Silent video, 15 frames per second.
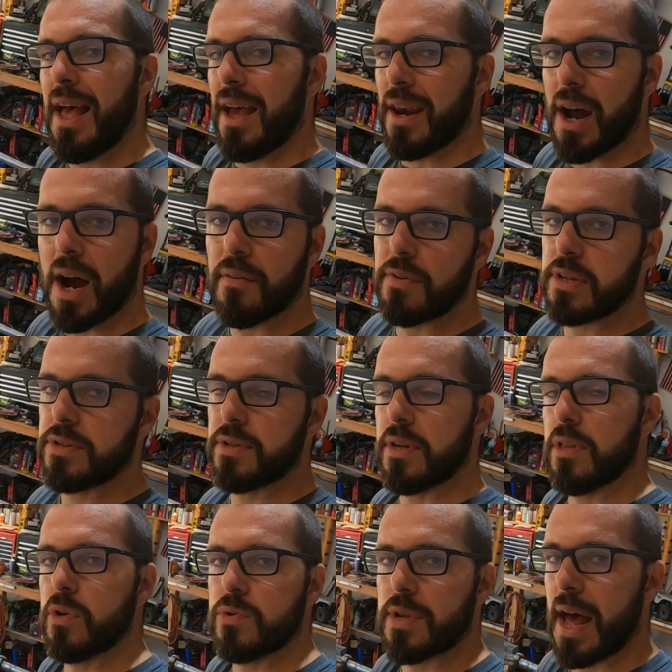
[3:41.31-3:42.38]
And
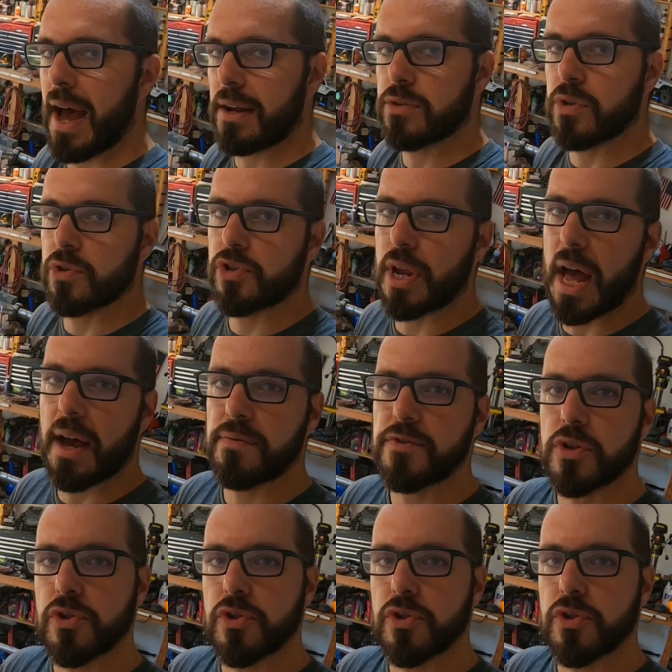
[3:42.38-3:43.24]
obviously those axle shafts